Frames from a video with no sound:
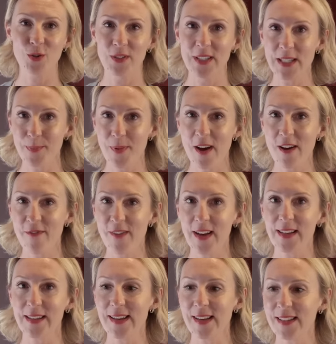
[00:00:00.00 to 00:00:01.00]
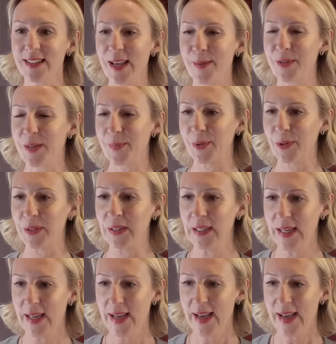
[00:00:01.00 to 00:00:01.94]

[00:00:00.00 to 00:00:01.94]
all. It's perfectly acceptable.